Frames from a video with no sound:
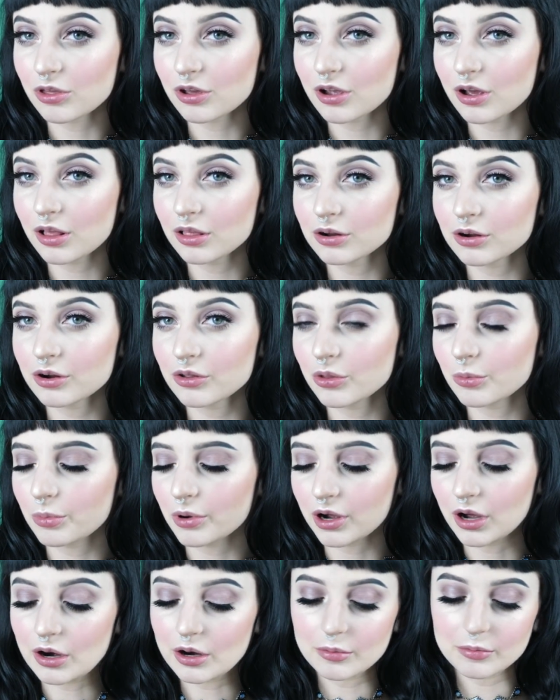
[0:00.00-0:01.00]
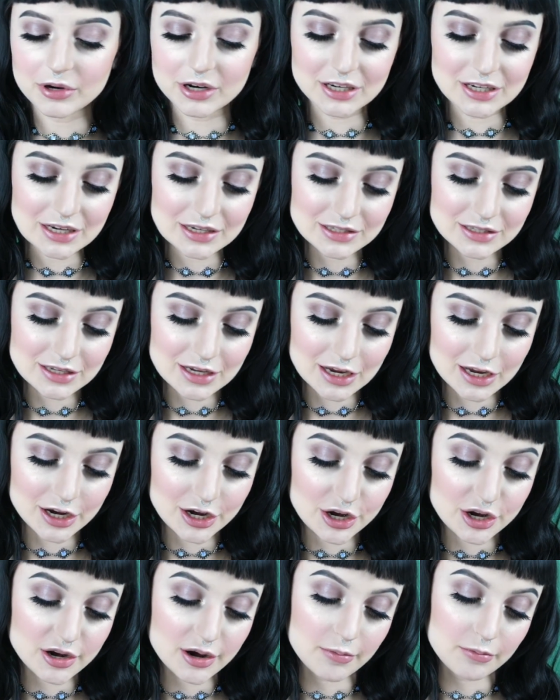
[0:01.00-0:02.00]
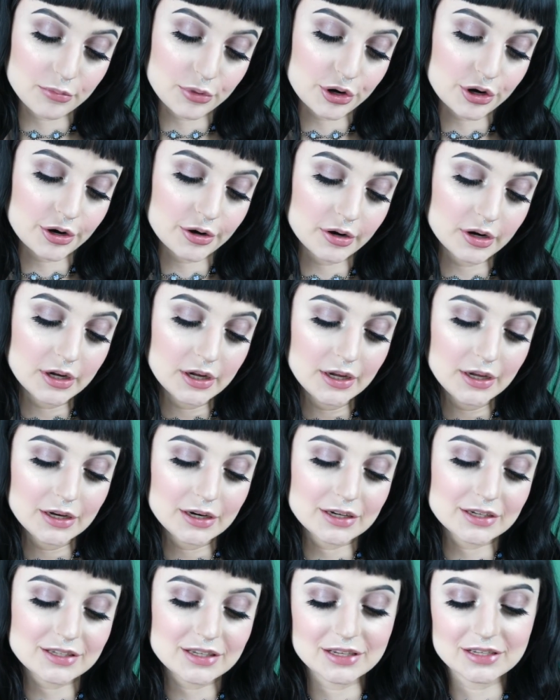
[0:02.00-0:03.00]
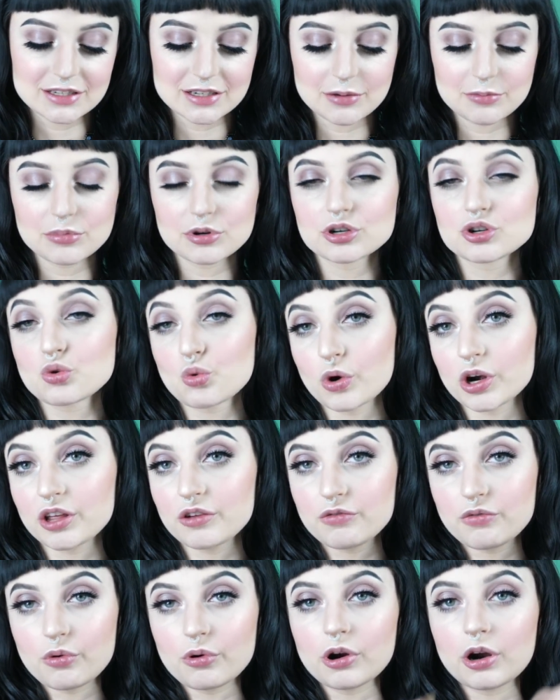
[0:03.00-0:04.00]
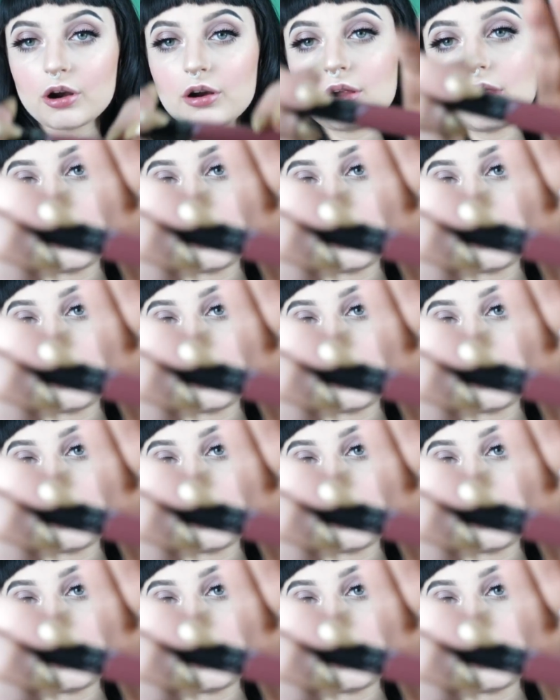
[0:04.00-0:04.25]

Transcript: of the color on the bottom, but it does say a number. It says number 24.